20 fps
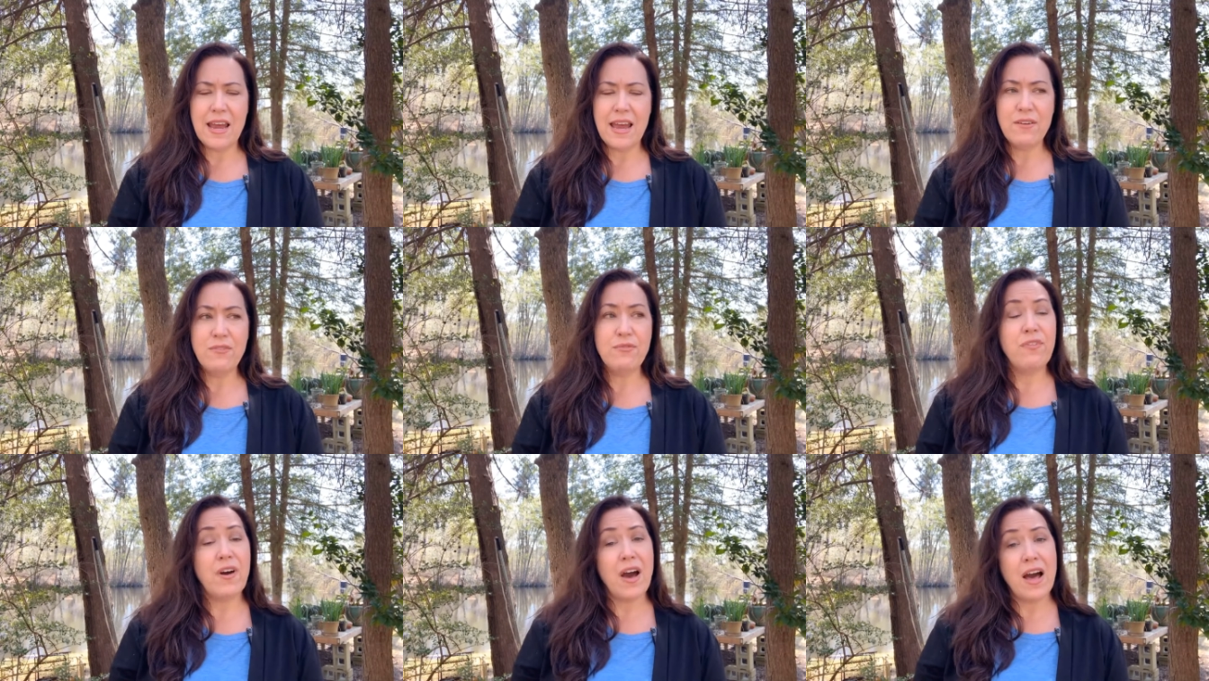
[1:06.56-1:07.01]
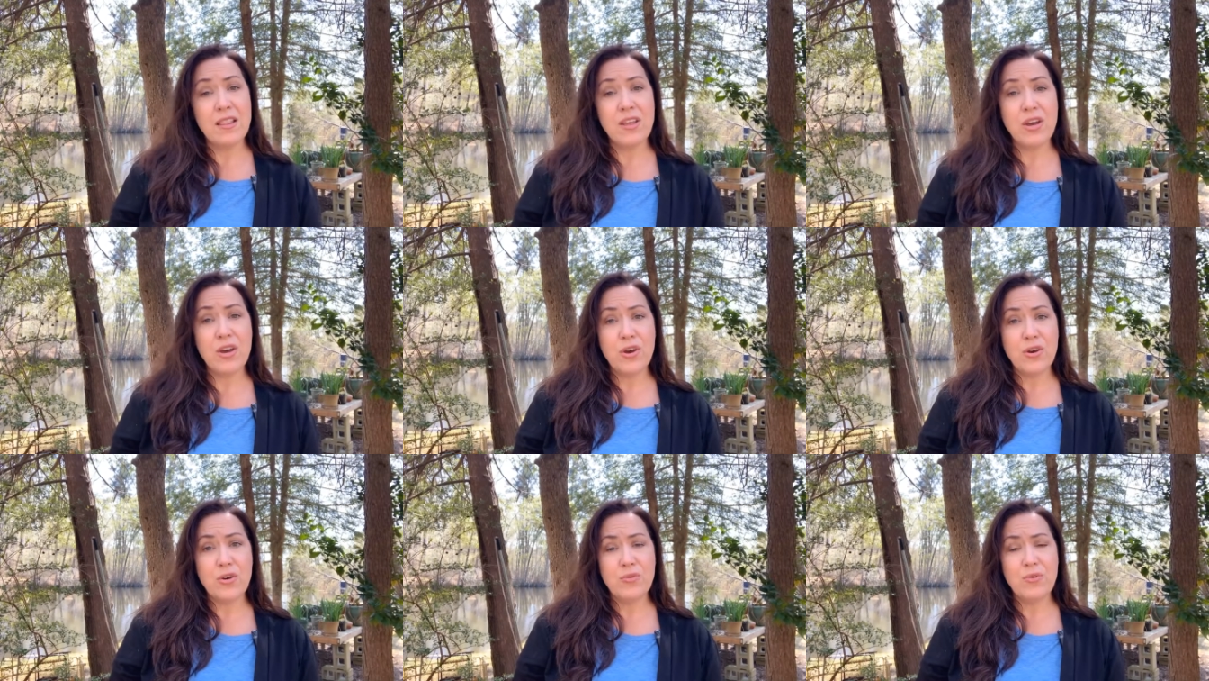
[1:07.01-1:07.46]
I
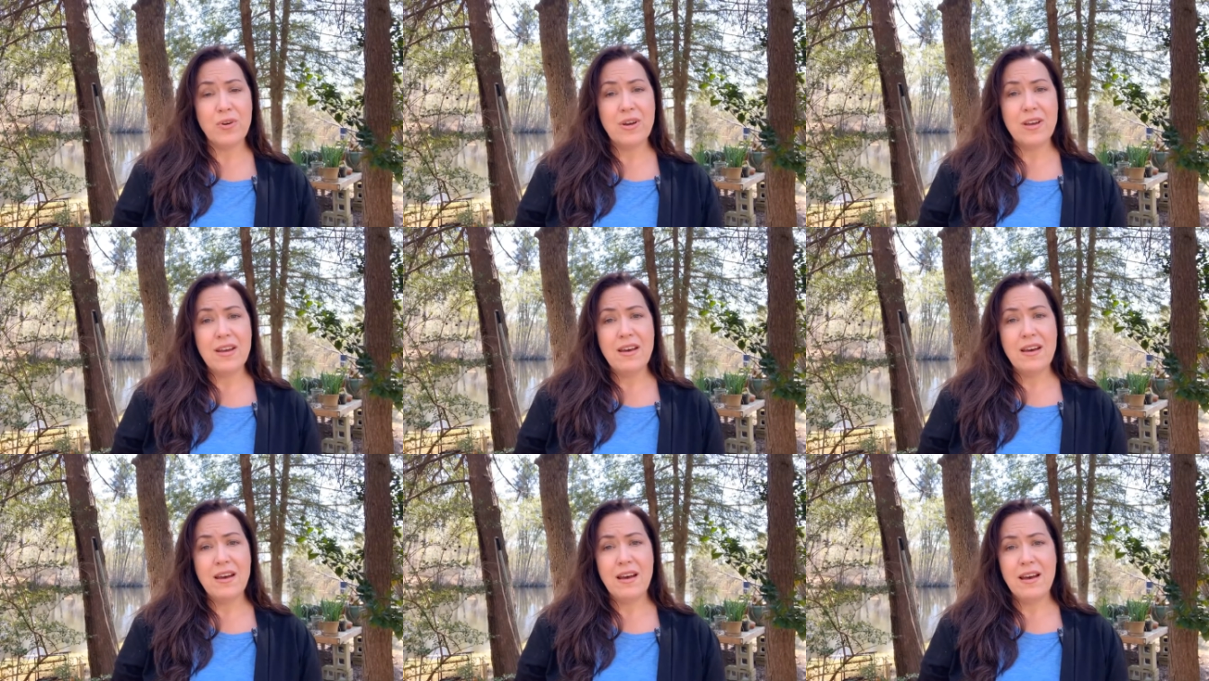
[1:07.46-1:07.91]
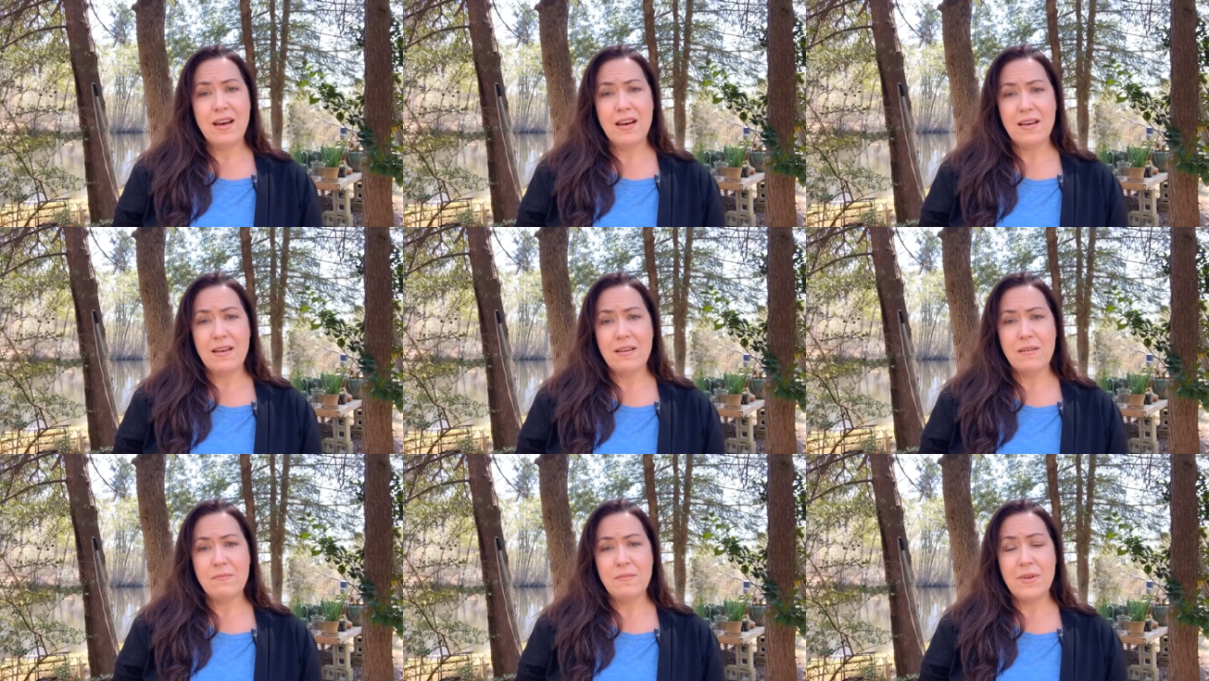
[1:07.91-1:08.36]
follow
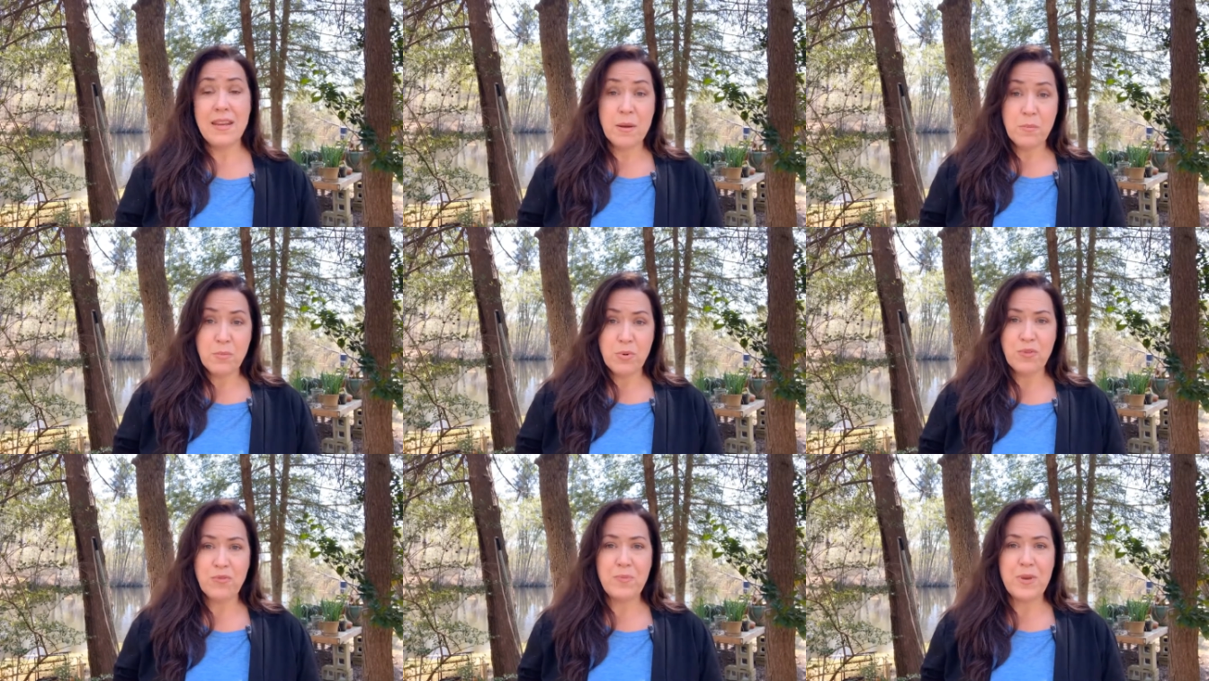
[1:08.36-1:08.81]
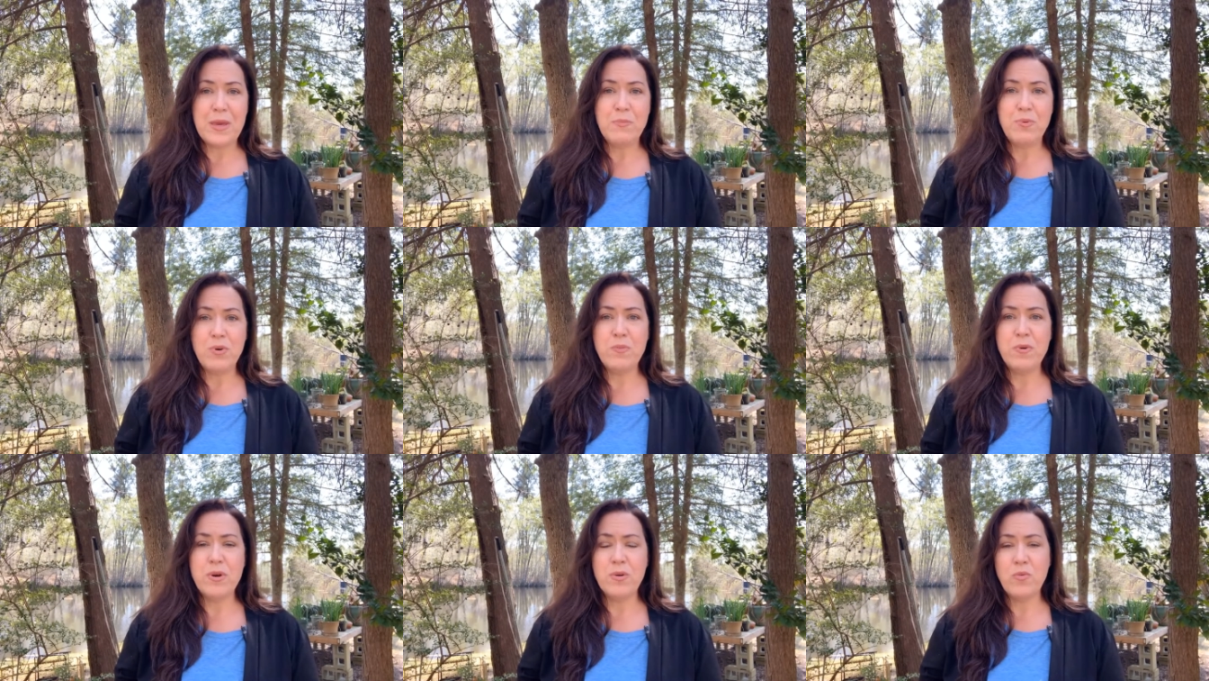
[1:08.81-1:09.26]
a number of
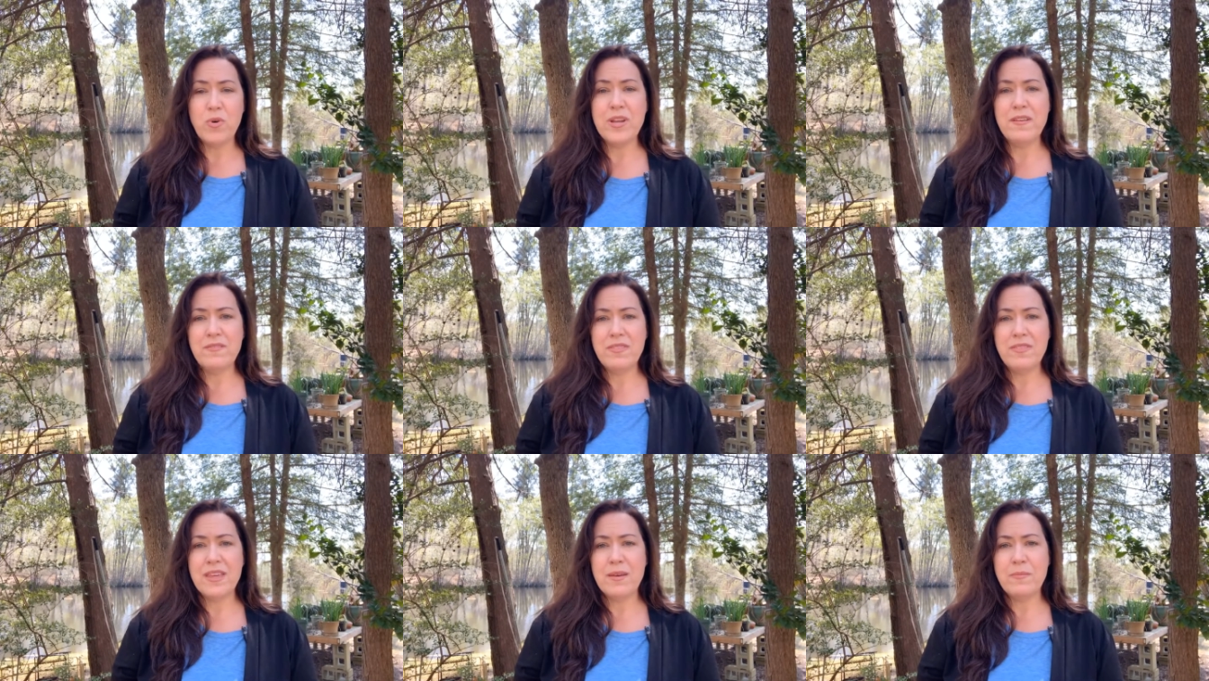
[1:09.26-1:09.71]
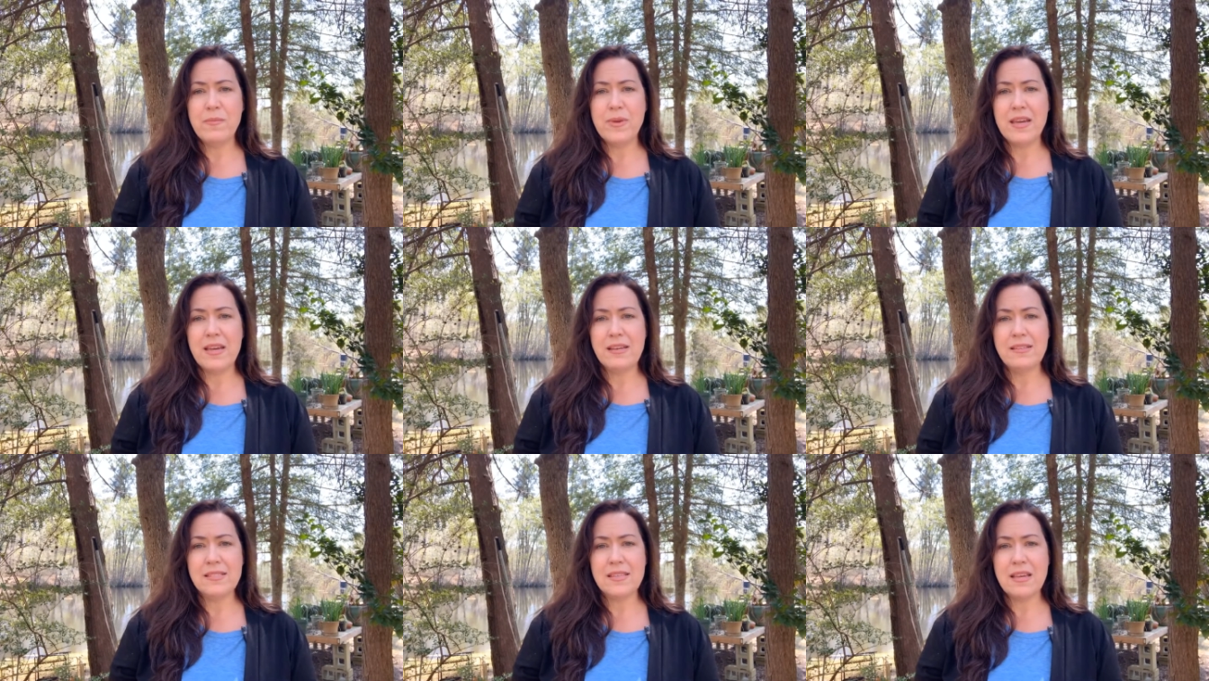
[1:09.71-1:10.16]
people, but one of them
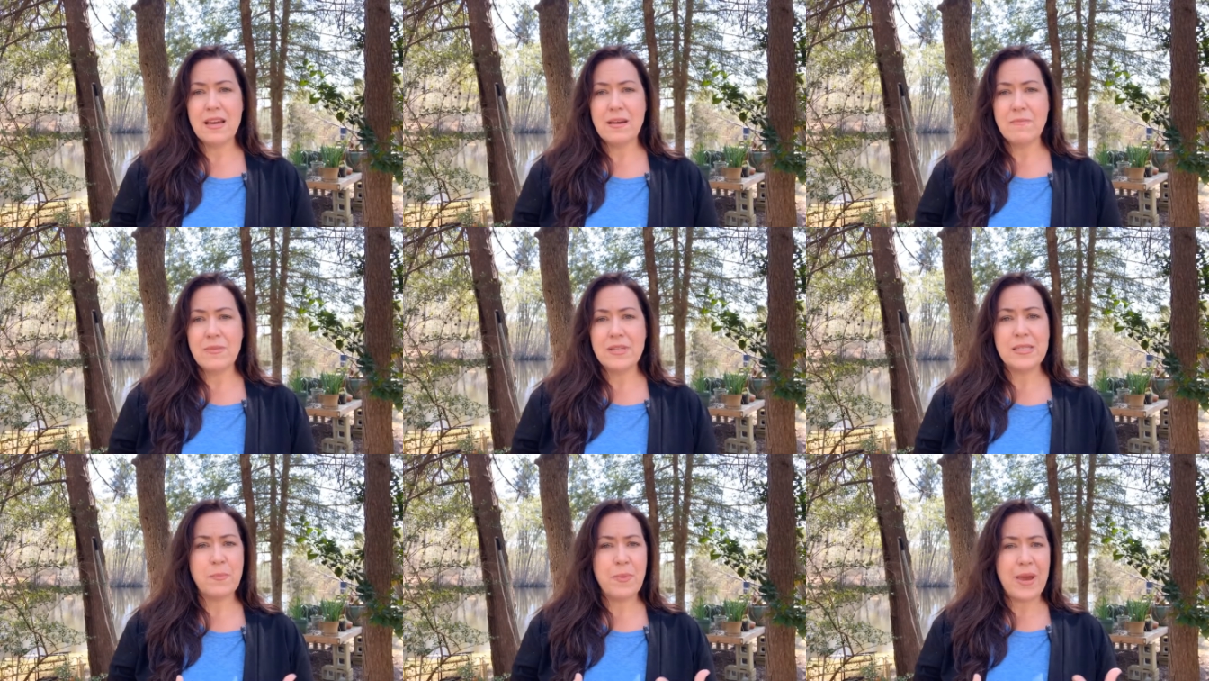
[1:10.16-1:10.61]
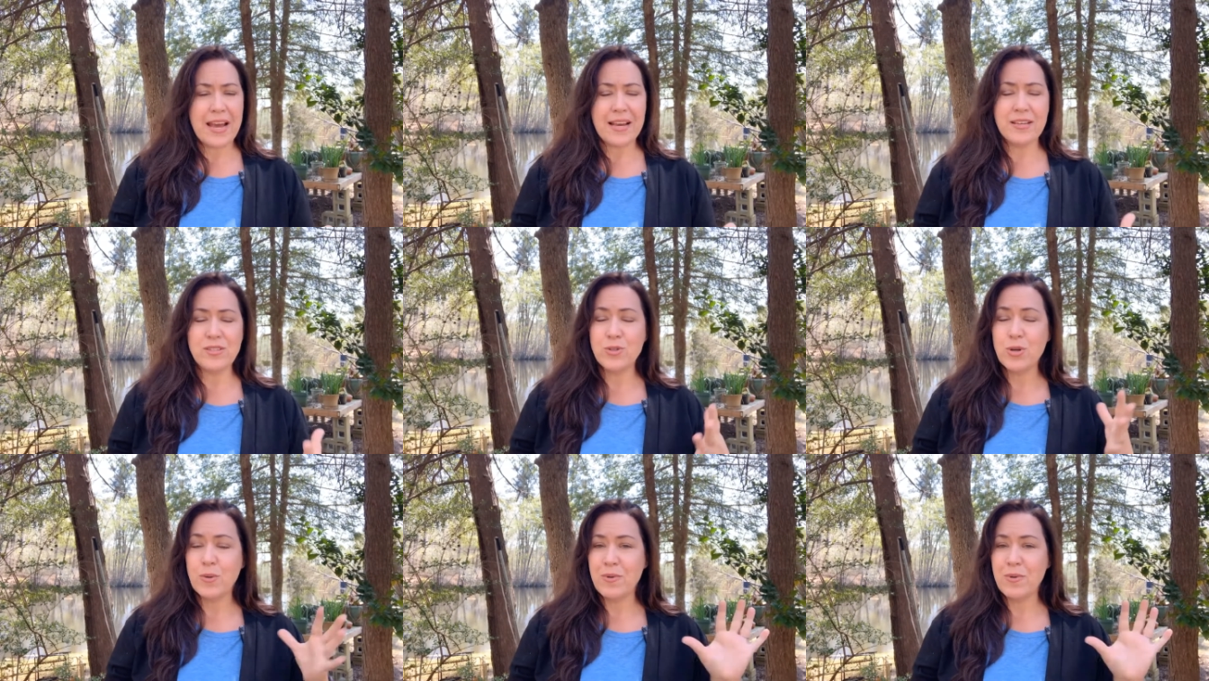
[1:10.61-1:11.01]
is a pastor.